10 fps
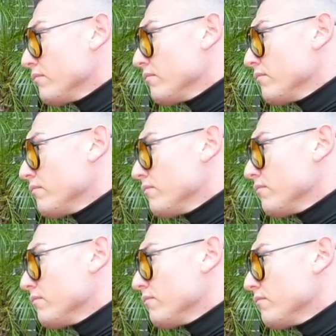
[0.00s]

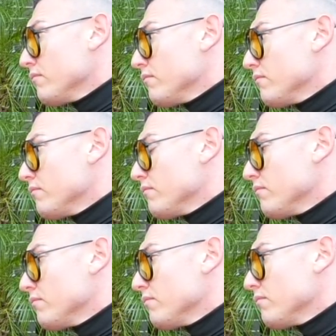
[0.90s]

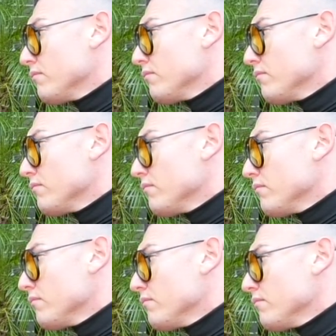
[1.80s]

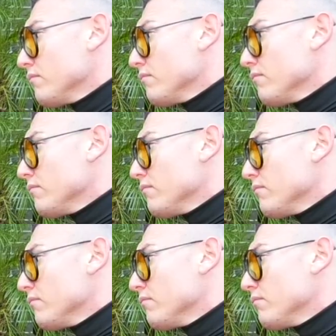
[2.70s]

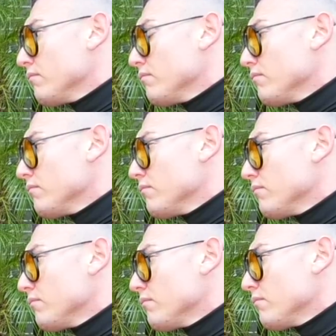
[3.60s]

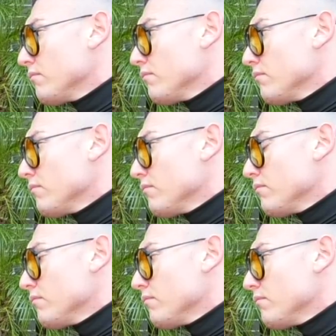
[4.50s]

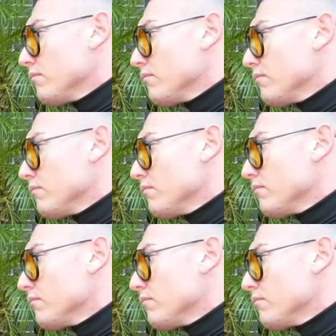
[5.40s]
[no speech]